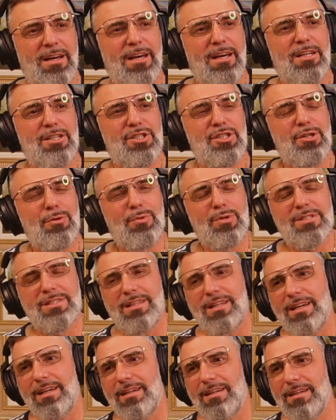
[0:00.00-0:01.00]
She was
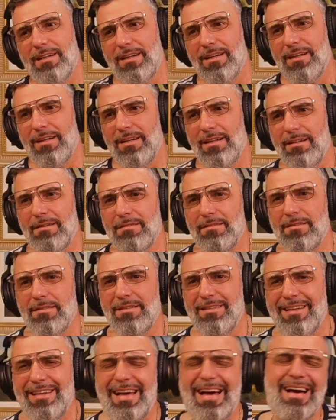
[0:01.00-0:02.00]
like,
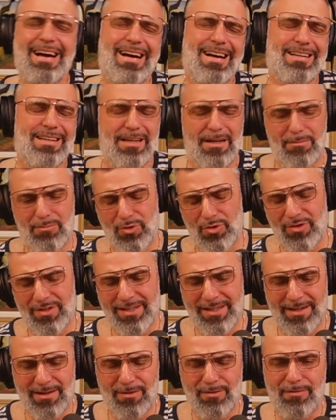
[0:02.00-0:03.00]
come on
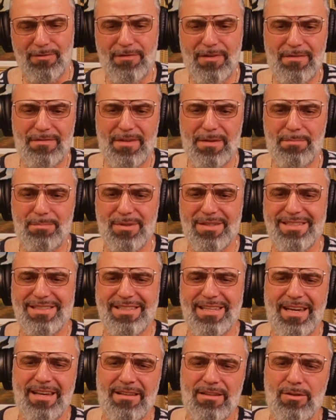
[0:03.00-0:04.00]
now,
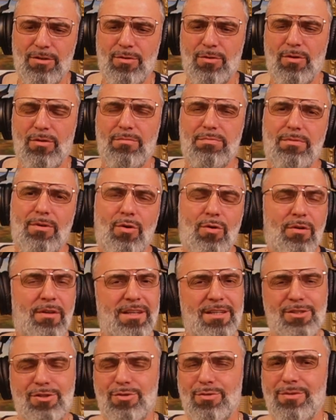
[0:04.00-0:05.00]
50%. All the
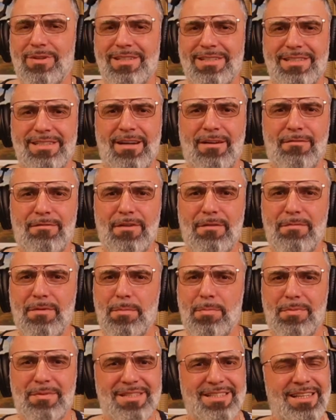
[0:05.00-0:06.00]
insurance are
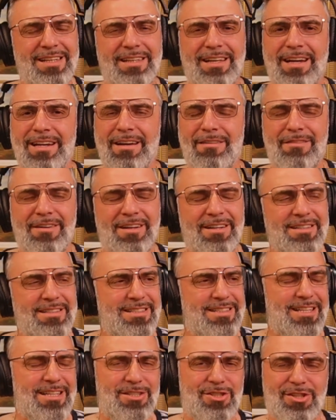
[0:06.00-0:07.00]
50%. I never heard
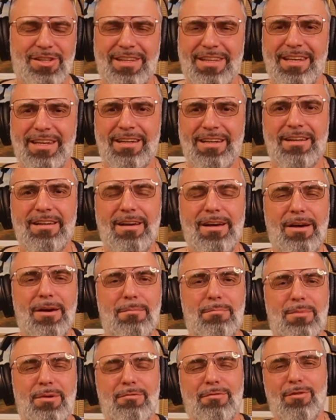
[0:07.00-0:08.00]
such a thing
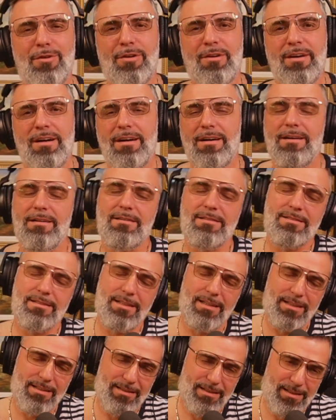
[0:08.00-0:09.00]
before. I was
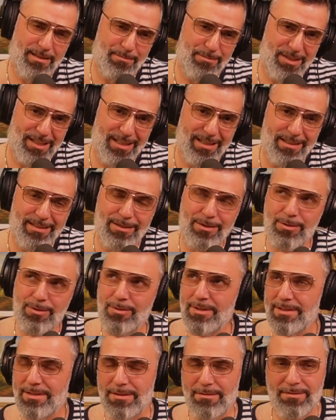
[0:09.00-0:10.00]
like, I'm telling you,
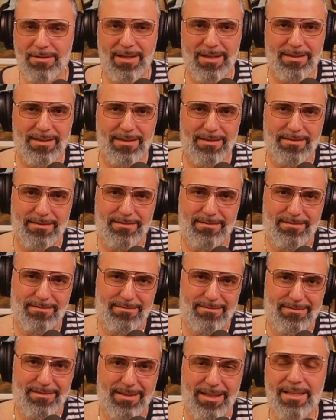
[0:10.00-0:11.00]
it's a racket.
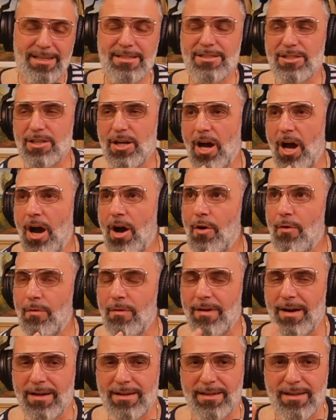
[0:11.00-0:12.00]
It's a
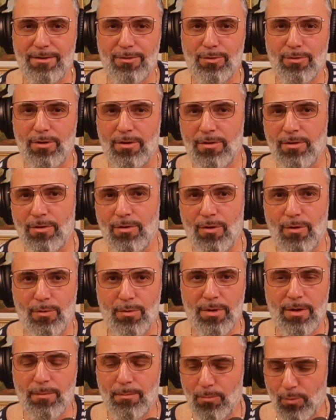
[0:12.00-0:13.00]
racket. You're gonna go
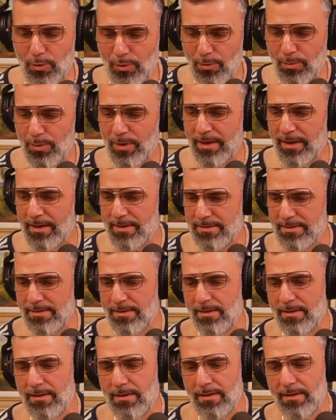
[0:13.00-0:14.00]
in the moon with this.
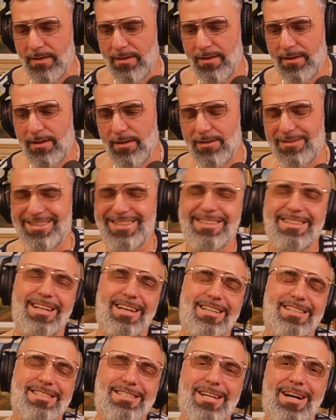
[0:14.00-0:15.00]
She's
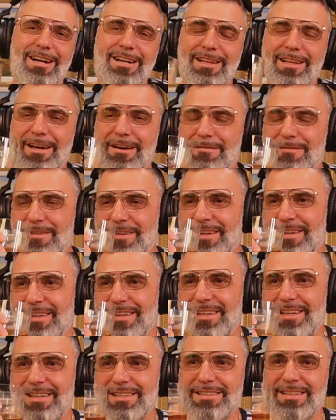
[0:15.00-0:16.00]
start laughing and
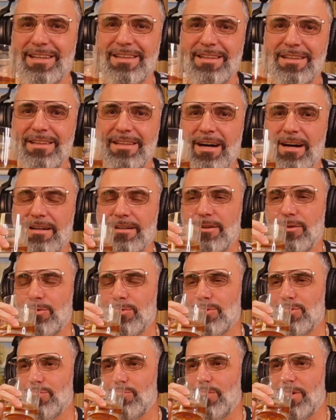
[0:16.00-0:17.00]
things, and the doctor
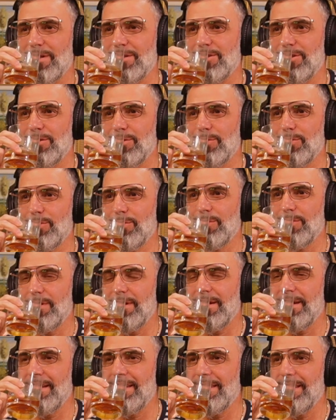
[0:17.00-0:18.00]
was watching too.
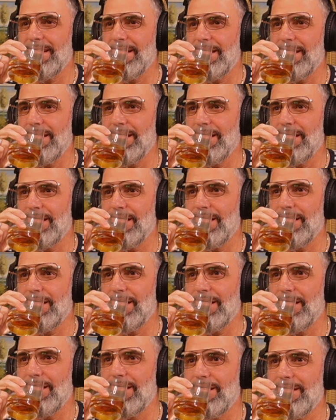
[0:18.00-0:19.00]
And then
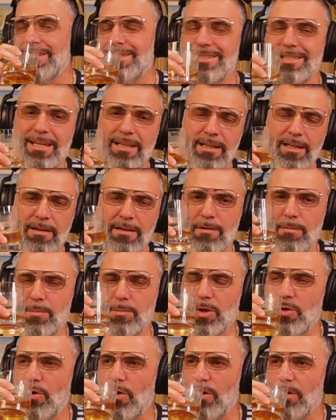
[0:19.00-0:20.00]
he said, give him a
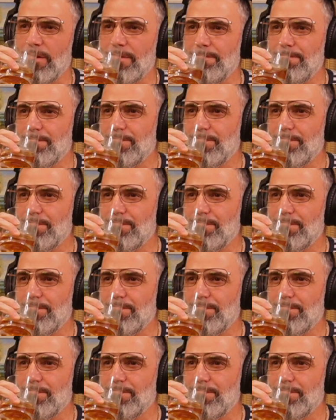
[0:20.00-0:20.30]
call.